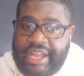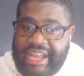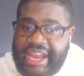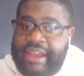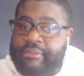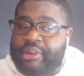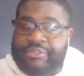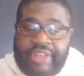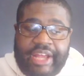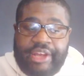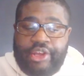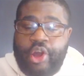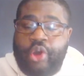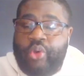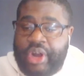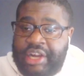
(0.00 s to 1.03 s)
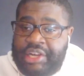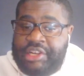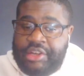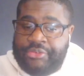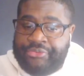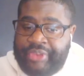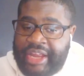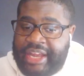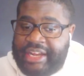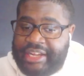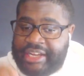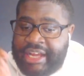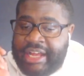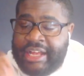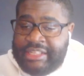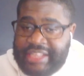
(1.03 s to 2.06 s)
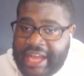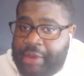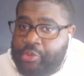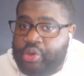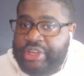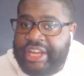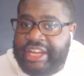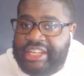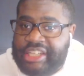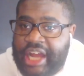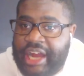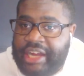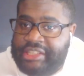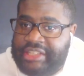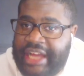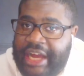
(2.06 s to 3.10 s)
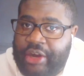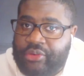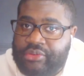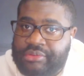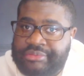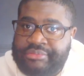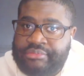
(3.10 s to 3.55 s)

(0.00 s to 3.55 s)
Even if they go undefeated, they will get locked out.